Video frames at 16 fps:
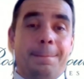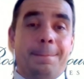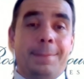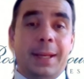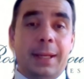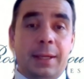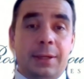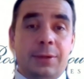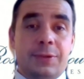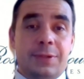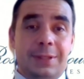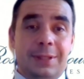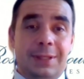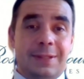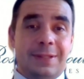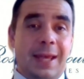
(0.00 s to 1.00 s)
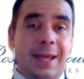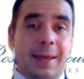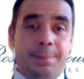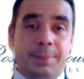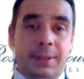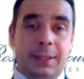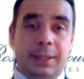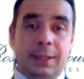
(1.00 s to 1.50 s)
But I don't see this
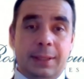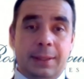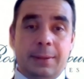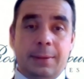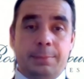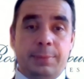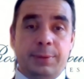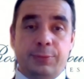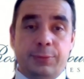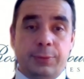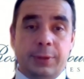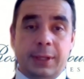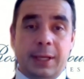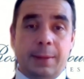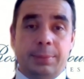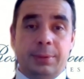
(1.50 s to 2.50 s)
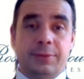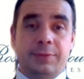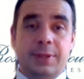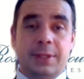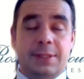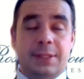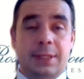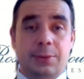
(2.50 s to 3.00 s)
happening before a couple of
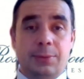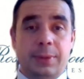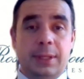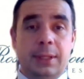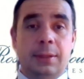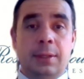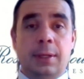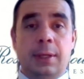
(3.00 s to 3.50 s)
years anyway.